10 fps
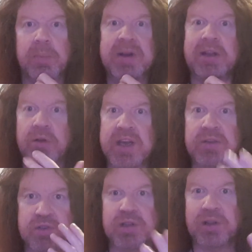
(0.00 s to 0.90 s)
But he, he
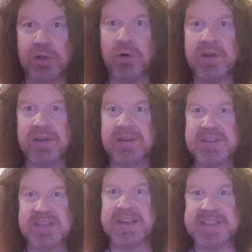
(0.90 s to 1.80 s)
doesn't look
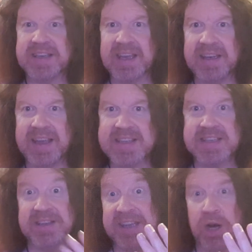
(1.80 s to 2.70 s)
sadistic in
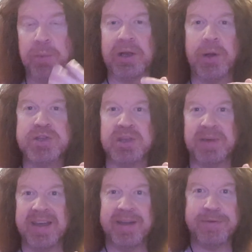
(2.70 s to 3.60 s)
this until you get up close to him.